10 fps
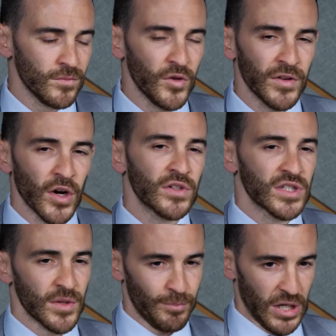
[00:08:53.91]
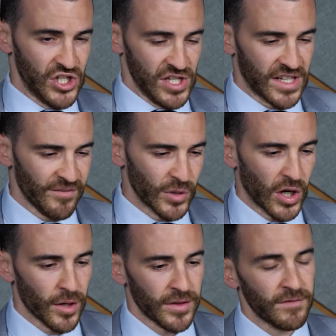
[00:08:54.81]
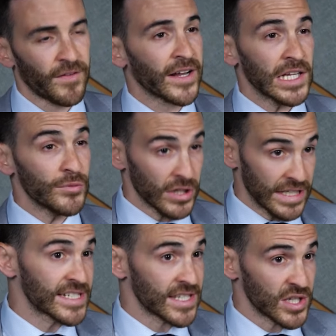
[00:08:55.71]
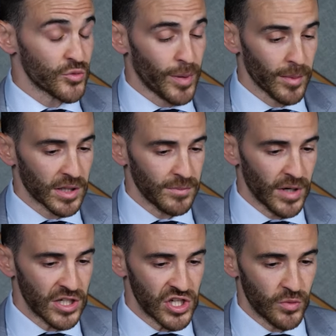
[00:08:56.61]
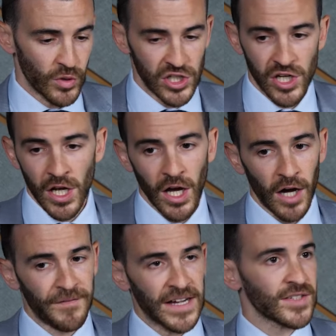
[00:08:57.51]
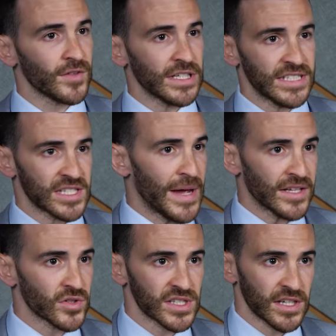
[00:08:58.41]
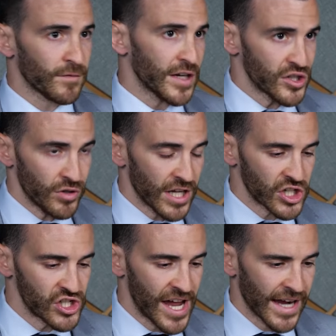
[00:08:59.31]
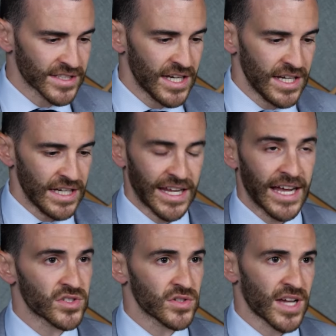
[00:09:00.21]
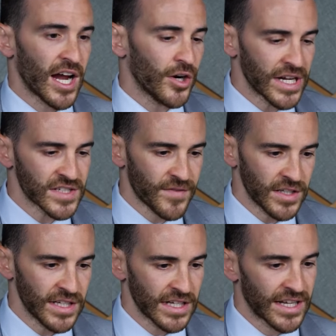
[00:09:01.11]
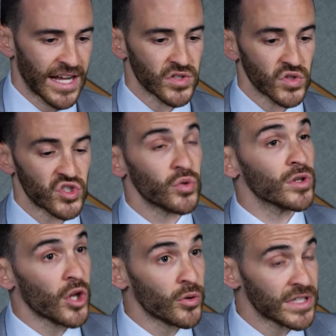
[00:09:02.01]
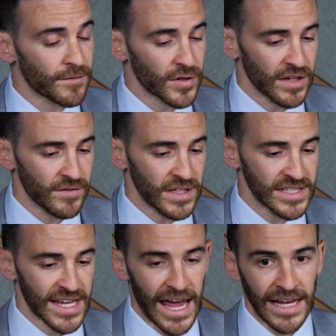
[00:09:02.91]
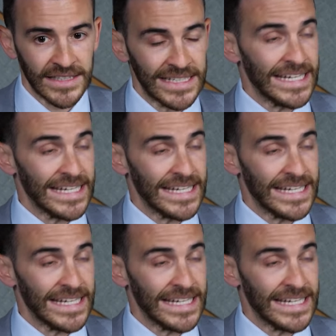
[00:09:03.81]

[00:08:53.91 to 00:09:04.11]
Moving over to the budget, Kevin McCarthy finally released this Republican budget, which effectively dismantles the Inflation Reduction Act, it cancels IRS funding, it cancels student loan debt forgiveness, and it